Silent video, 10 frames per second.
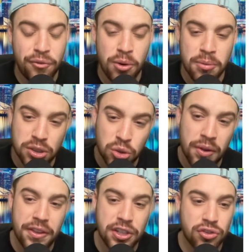woman to
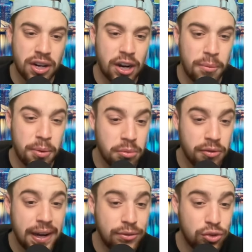win the Australian Open
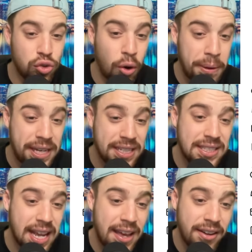without dropping a
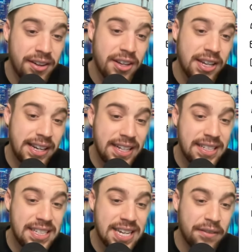set.
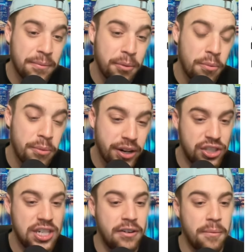Lindsay Davenport, Maria
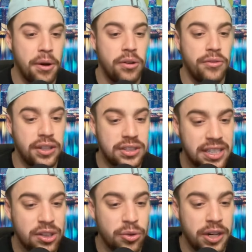Sharapova,
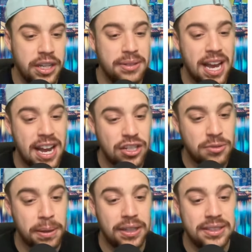Serena Williams, Ash
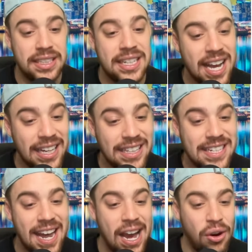Barty, and
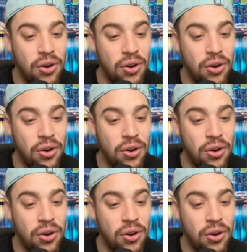now